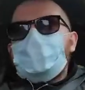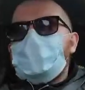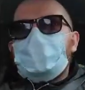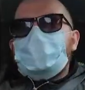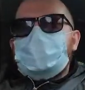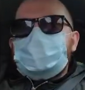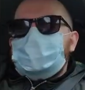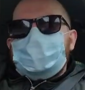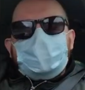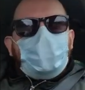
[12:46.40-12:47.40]
you know,
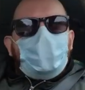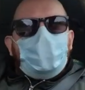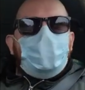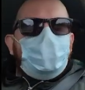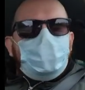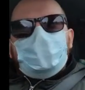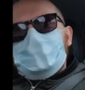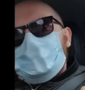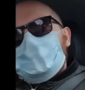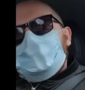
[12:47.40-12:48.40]
this whole
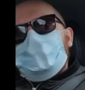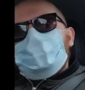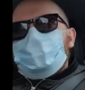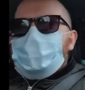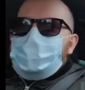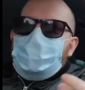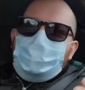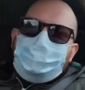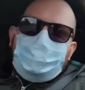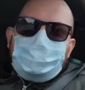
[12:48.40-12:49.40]
thing that
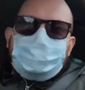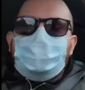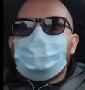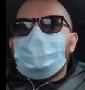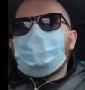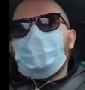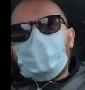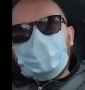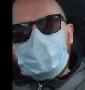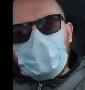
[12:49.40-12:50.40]
we built up
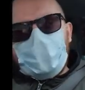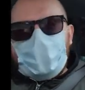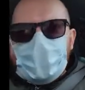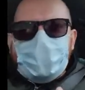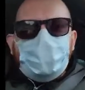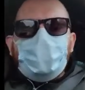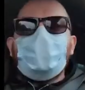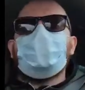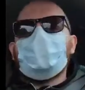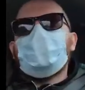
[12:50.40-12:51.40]
before of how anal
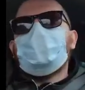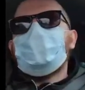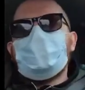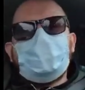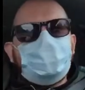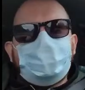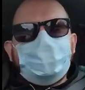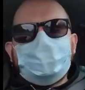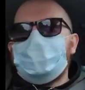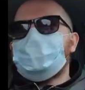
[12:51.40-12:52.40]
we were over little
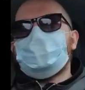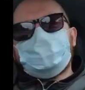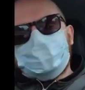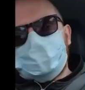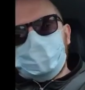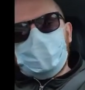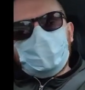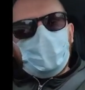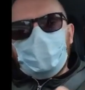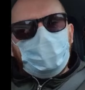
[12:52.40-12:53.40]
details will
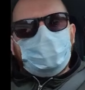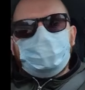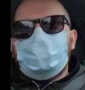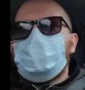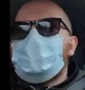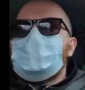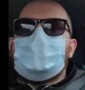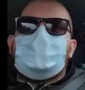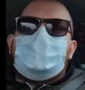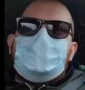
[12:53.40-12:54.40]
go.
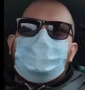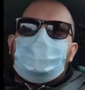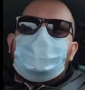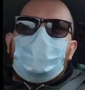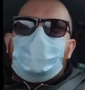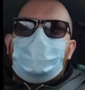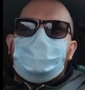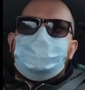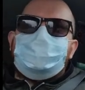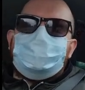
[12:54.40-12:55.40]

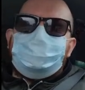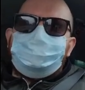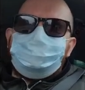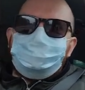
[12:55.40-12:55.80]
Because,